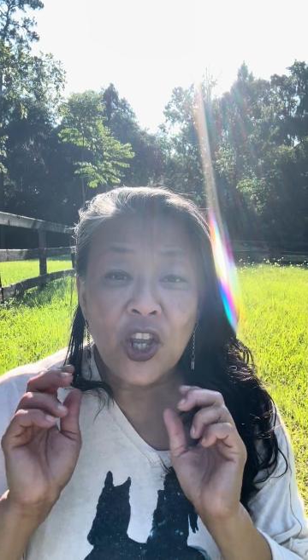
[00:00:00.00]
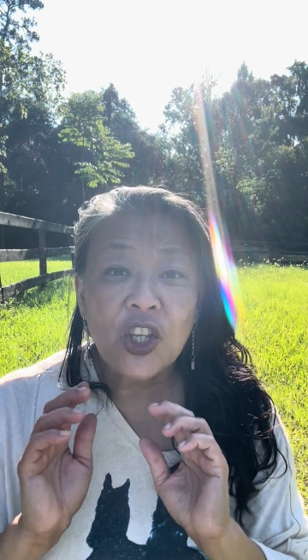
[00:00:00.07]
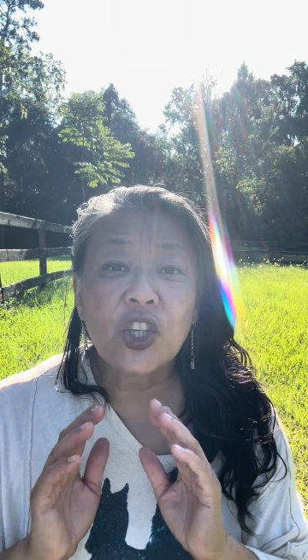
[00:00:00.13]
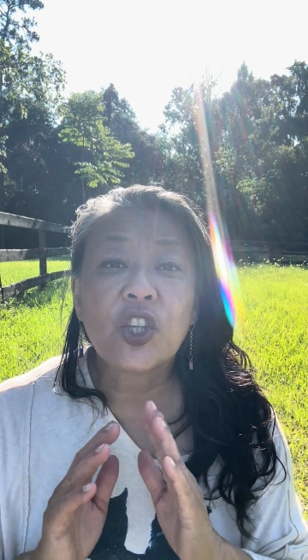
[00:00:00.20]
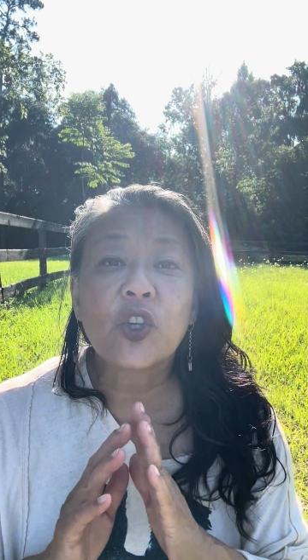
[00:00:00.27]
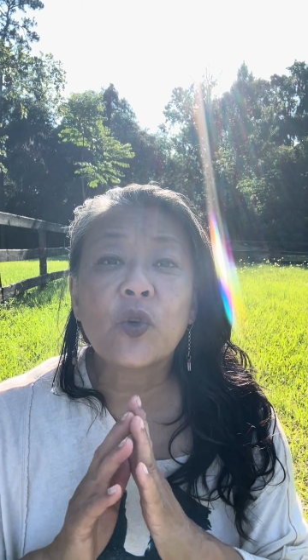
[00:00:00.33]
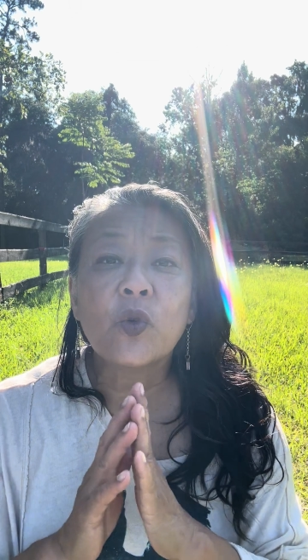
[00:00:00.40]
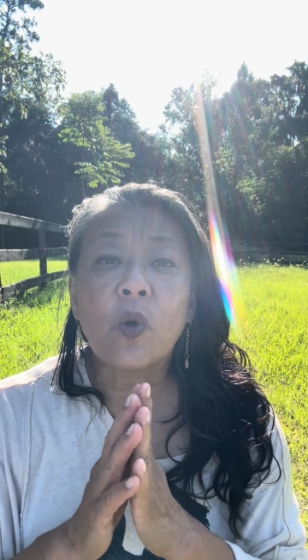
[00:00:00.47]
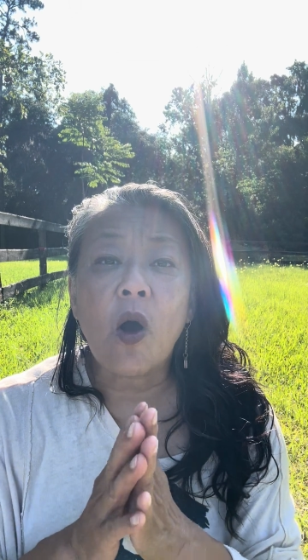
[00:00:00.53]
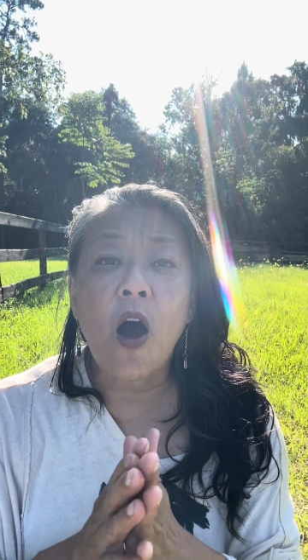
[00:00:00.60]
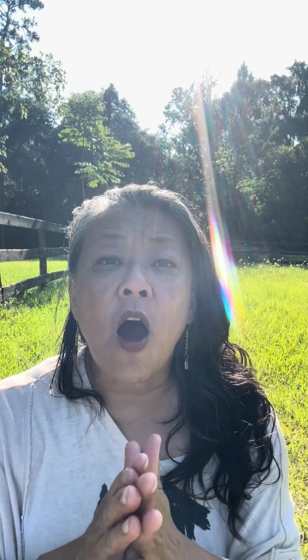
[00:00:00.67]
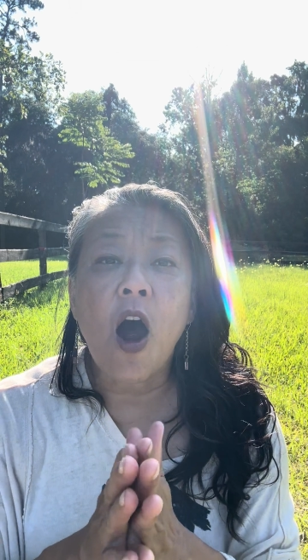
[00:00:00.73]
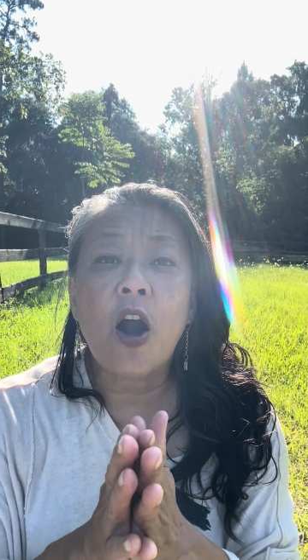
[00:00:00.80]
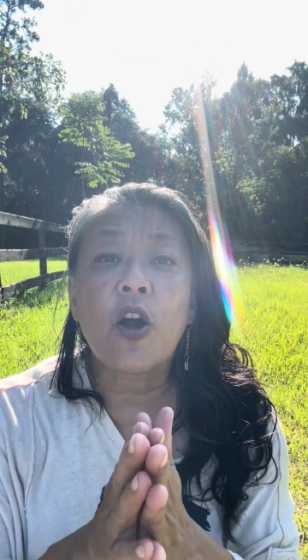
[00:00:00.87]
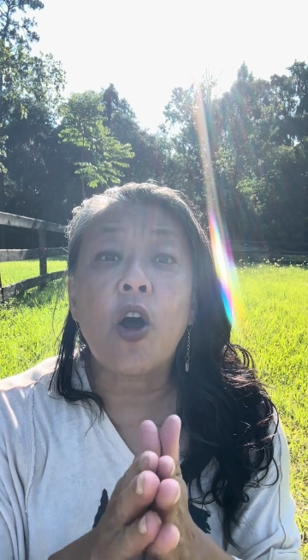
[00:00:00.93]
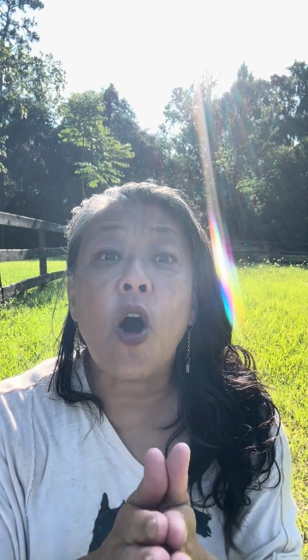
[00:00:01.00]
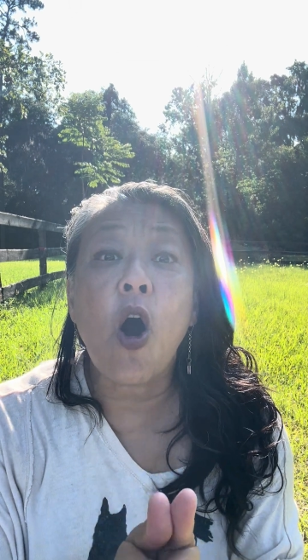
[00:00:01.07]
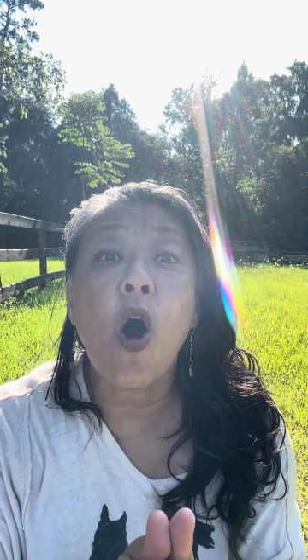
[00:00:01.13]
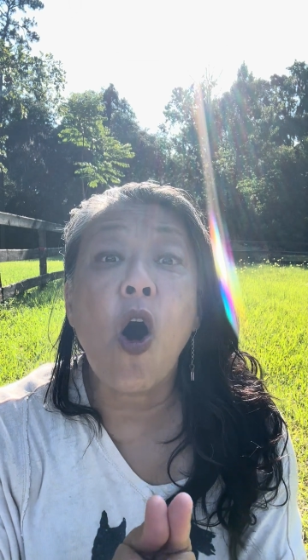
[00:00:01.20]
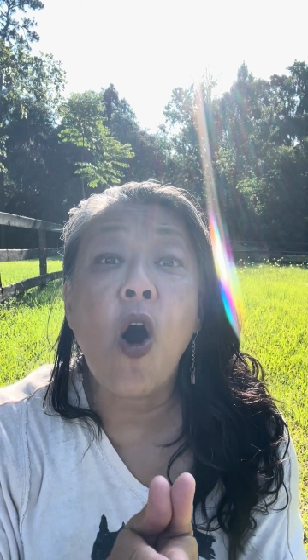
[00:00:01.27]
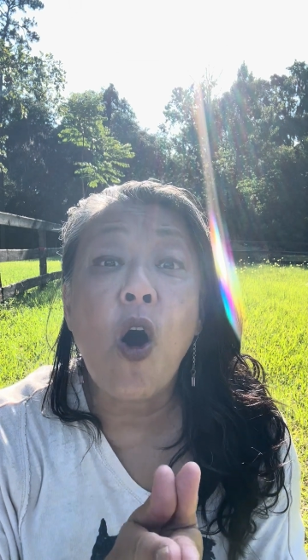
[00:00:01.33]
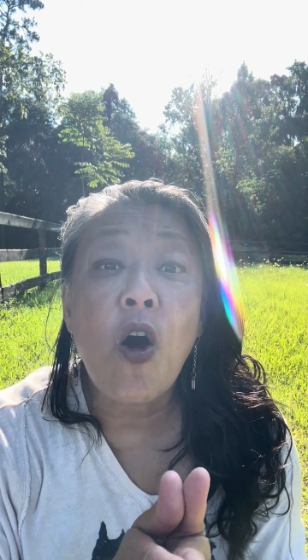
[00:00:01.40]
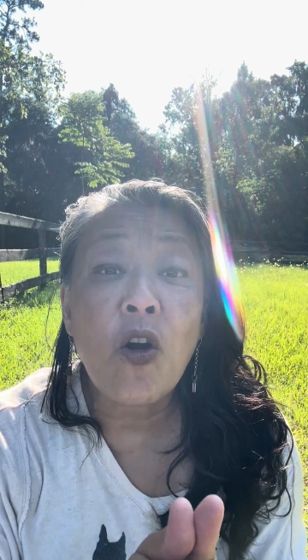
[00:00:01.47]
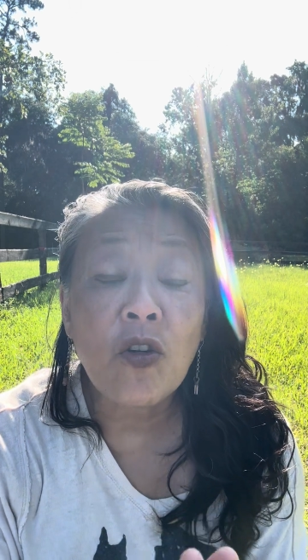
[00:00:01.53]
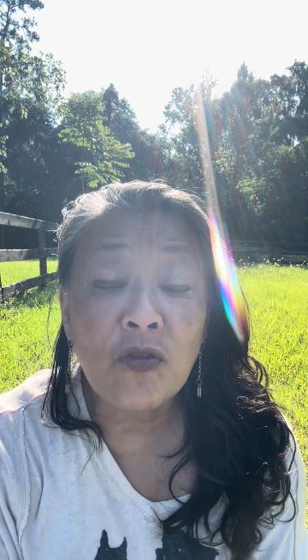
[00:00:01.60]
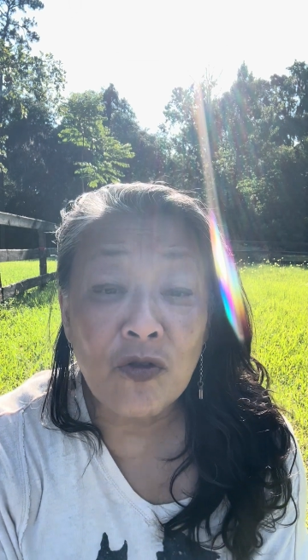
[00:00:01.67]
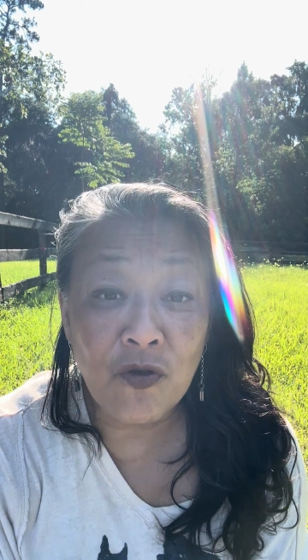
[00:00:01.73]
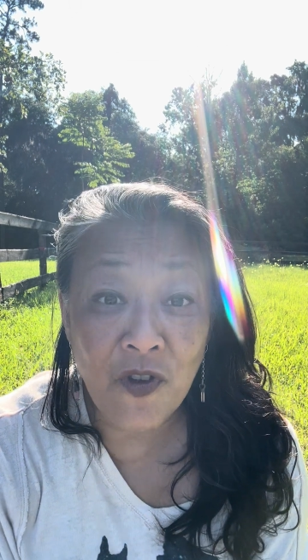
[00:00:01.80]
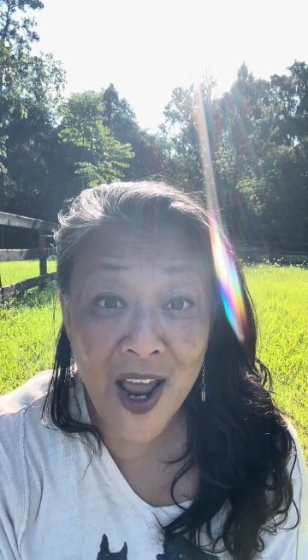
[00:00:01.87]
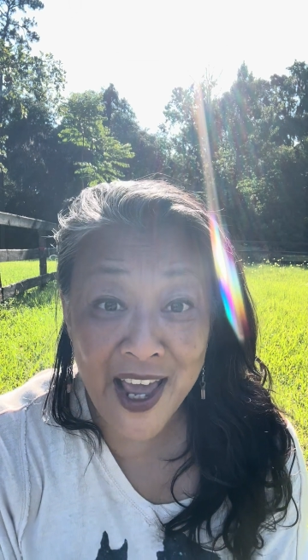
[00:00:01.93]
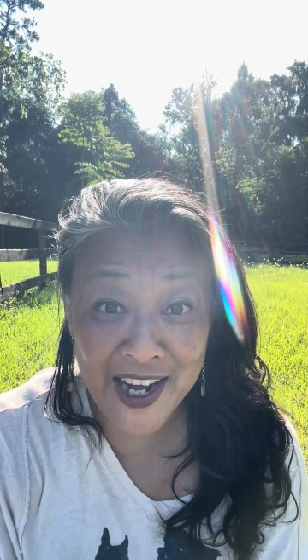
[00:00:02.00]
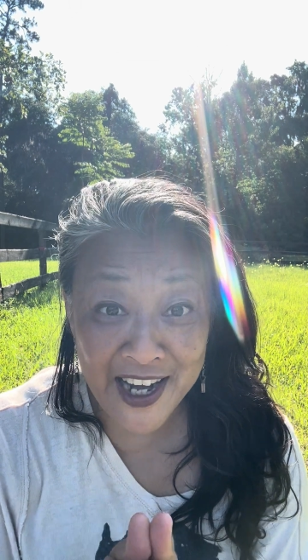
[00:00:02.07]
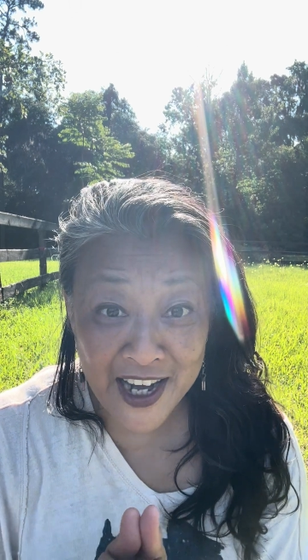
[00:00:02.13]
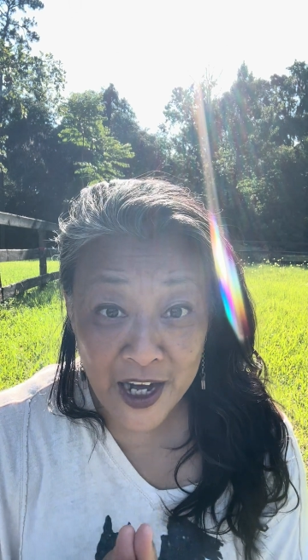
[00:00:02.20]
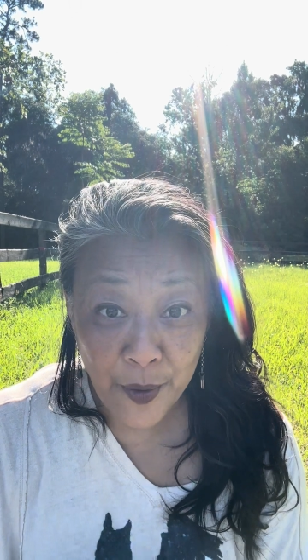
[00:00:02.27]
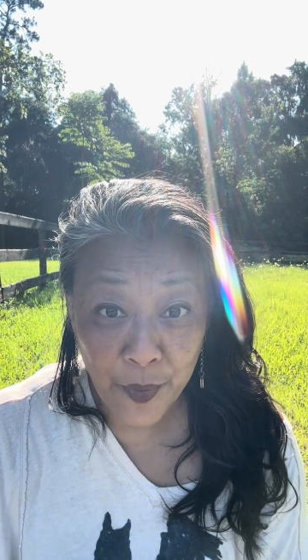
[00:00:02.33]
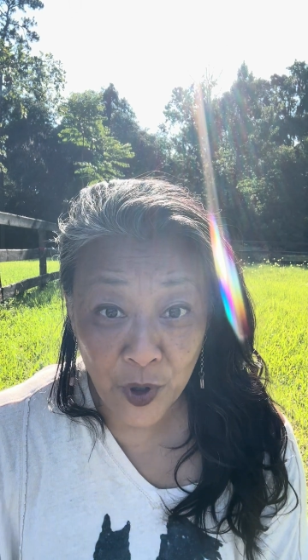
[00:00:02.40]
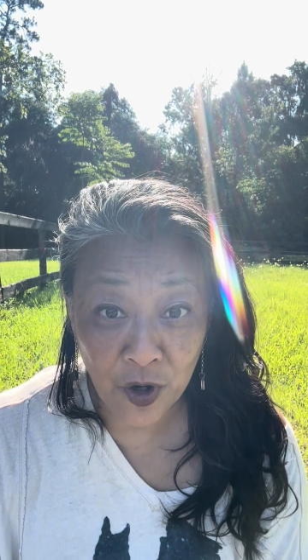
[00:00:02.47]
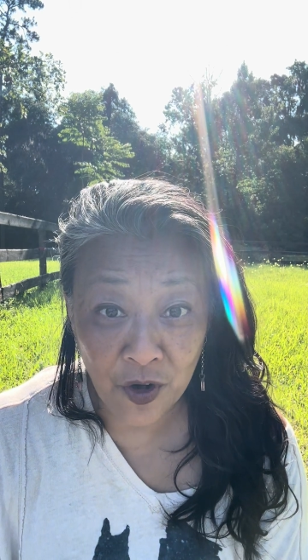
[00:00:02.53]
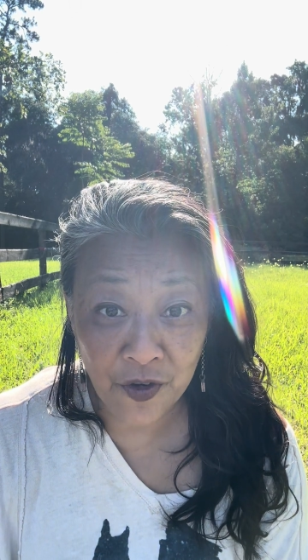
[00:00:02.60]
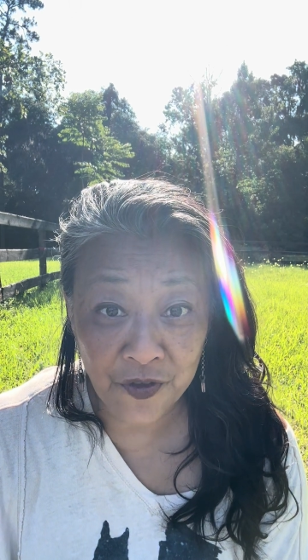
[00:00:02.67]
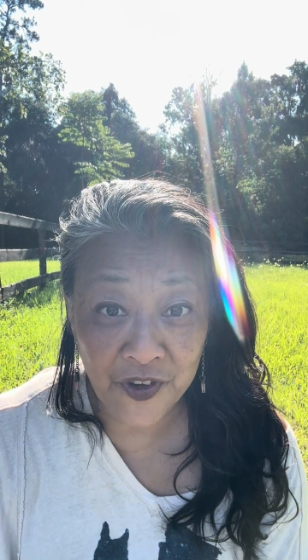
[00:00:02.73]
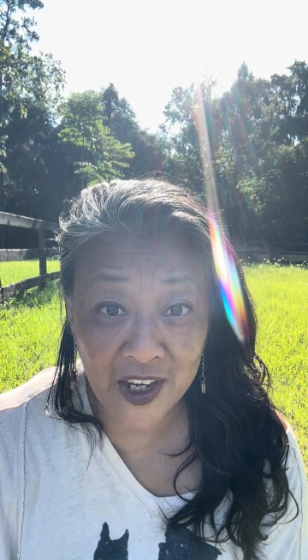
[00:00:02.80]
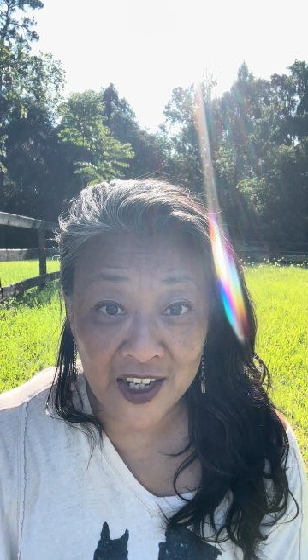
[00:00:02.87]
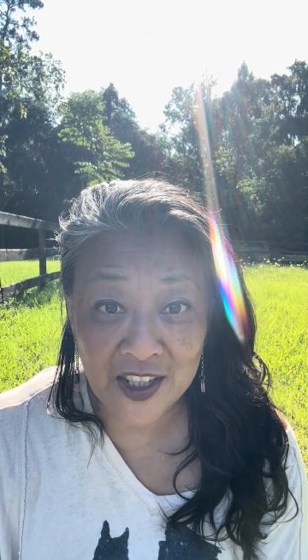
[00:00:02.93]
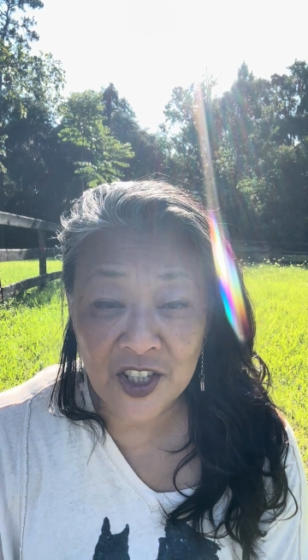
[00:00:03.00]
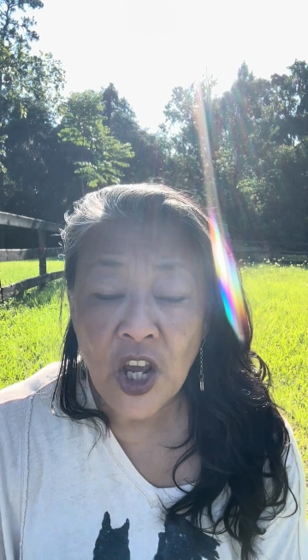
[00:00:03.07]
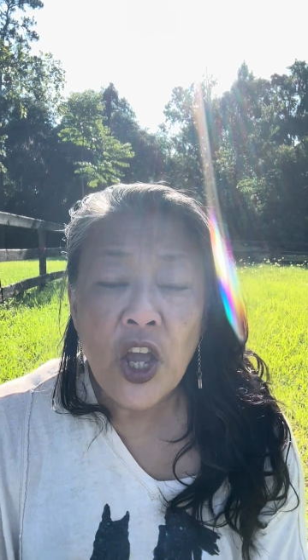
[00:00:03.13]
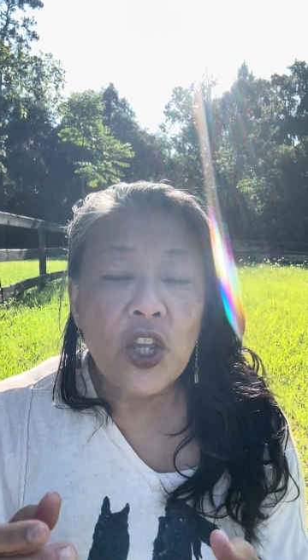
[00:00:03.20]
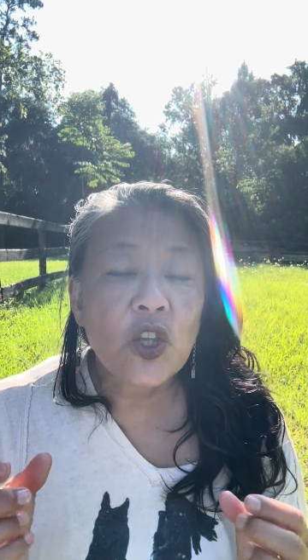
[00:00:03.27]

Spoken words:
You are already perfect.